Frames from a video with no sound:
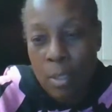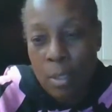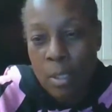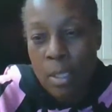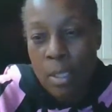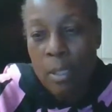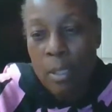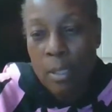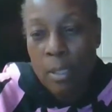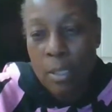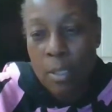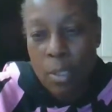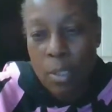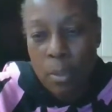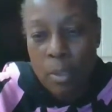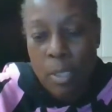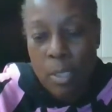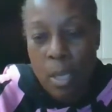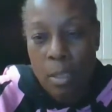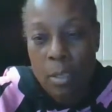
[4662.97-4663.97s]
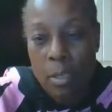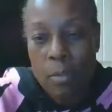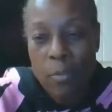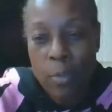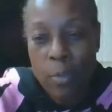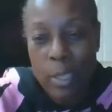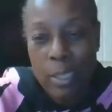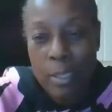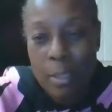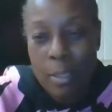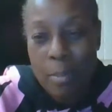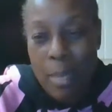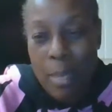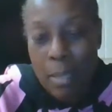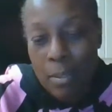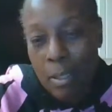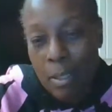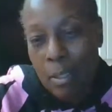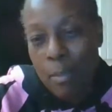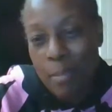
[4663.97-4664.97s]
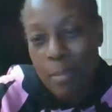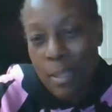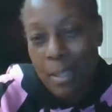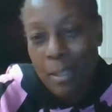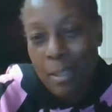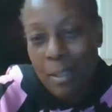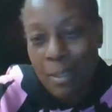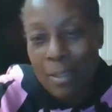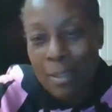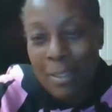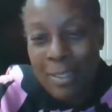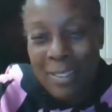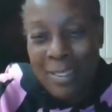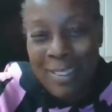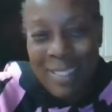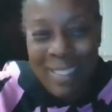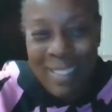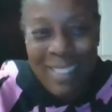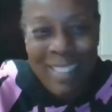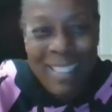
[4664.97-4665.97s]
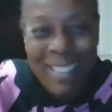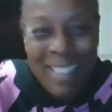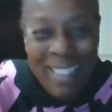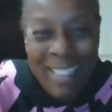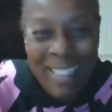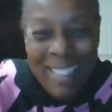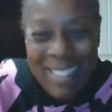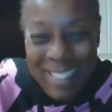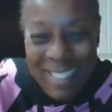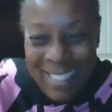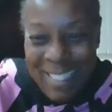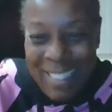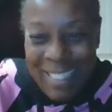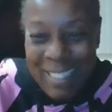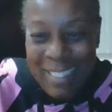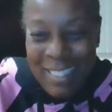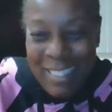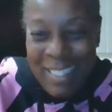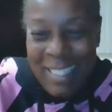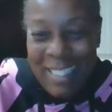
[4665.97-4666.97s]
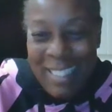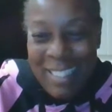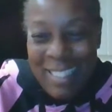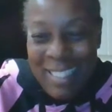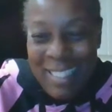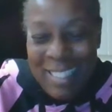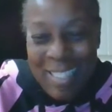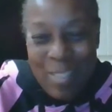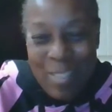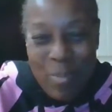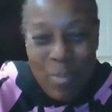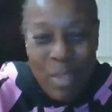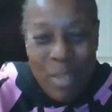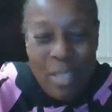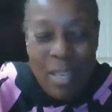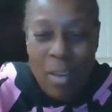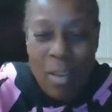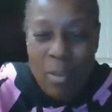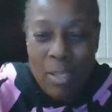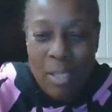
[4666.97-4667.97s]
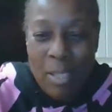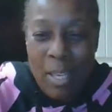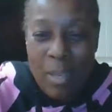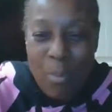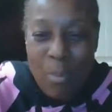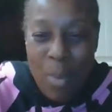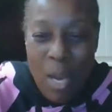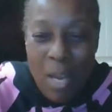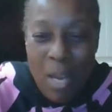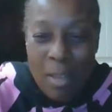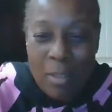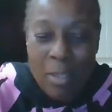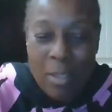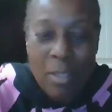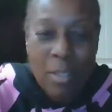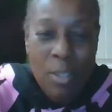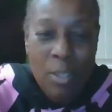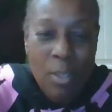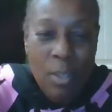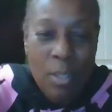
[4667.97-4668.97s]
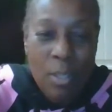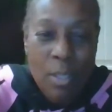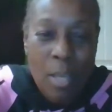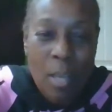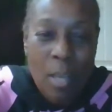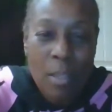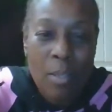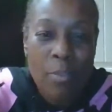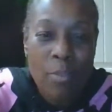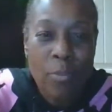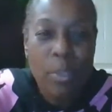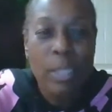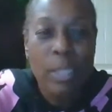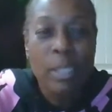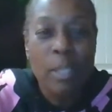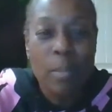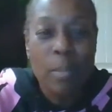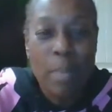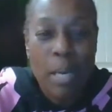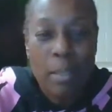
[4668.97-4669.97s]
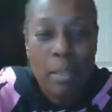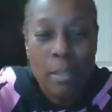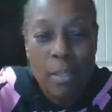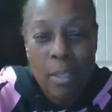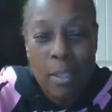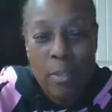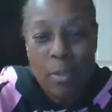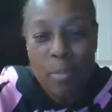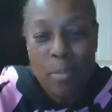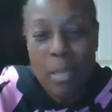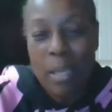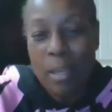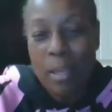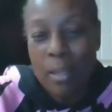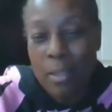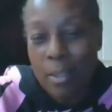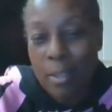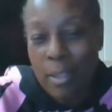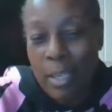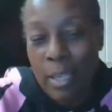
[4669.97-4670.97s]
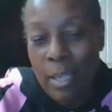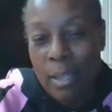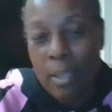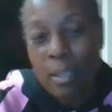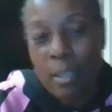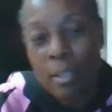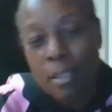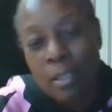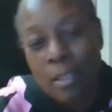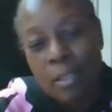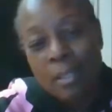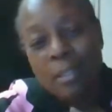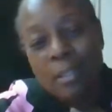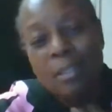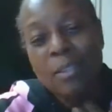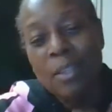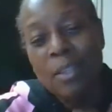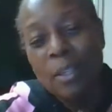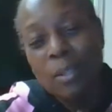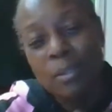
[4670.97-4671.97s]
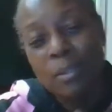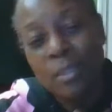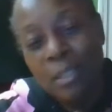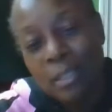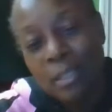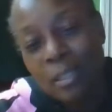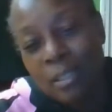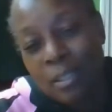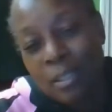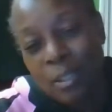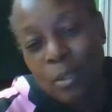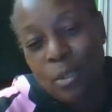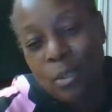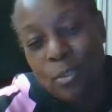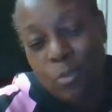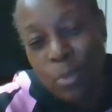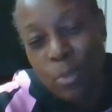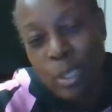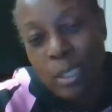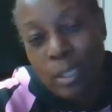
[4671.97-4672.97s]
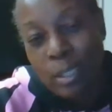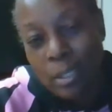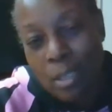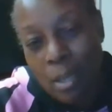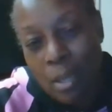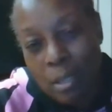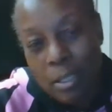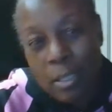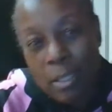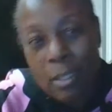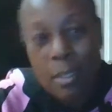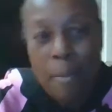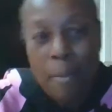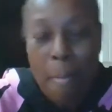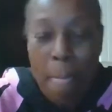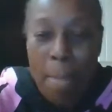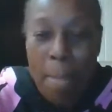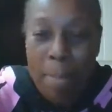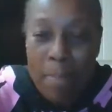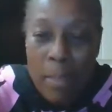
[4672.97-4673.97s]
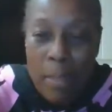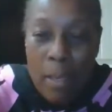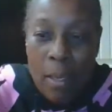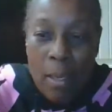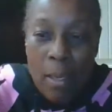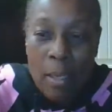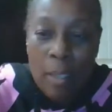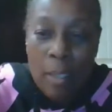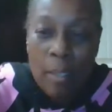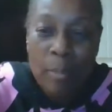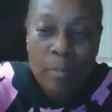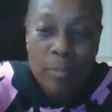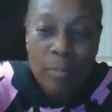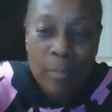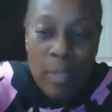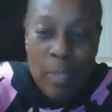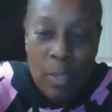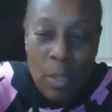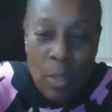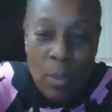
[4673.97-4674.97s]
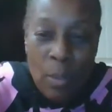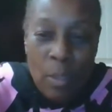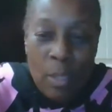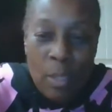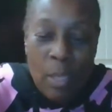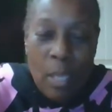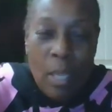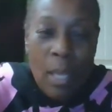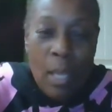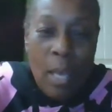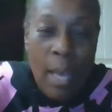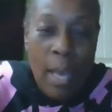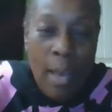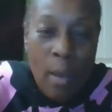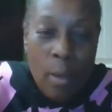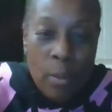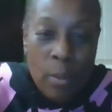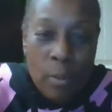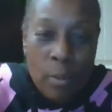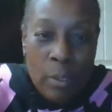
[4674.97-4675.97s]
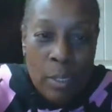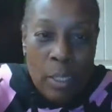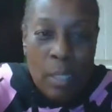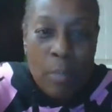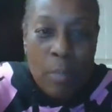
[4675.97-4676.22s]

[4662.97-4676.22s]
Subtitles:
Kelly. She was talking freely about him. Yeah. And I was like, wow, she sure is talking freely about another man, her ex. She was freely talking. And how